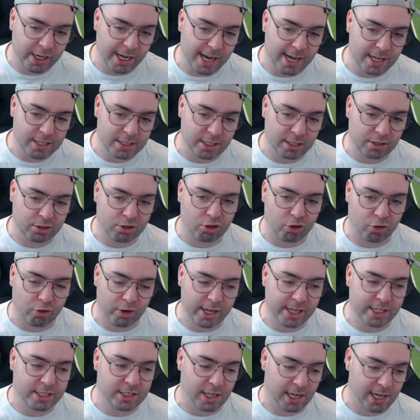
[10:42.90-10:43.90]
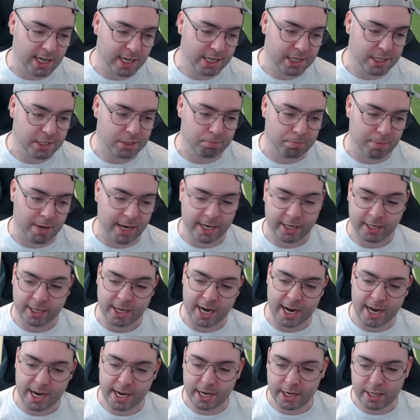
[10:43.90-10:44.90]
yards and three tutties, my
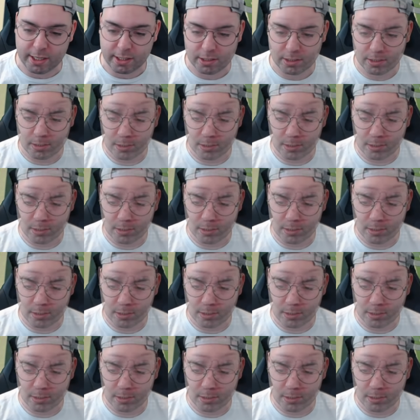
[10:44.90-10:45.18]
guy.